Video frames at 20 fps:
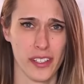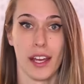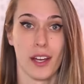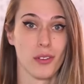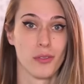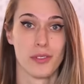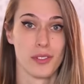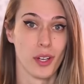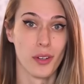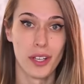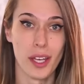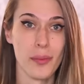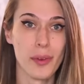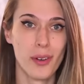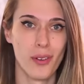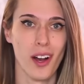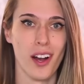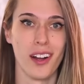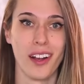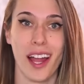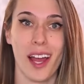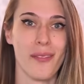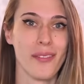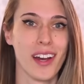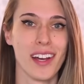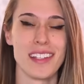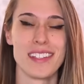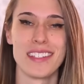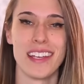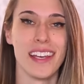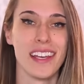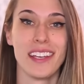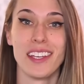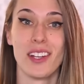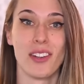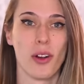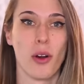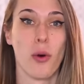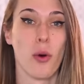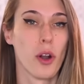Now, don't get me wrong, I'm not
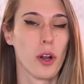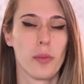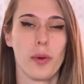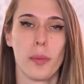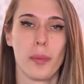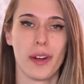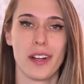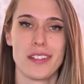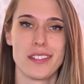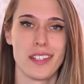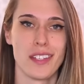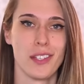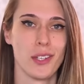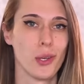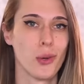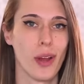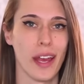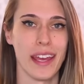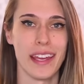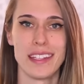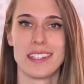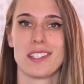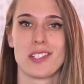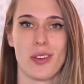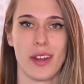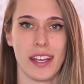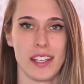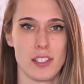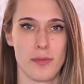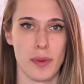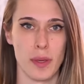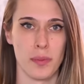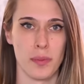saying you're a horrible person who hates trans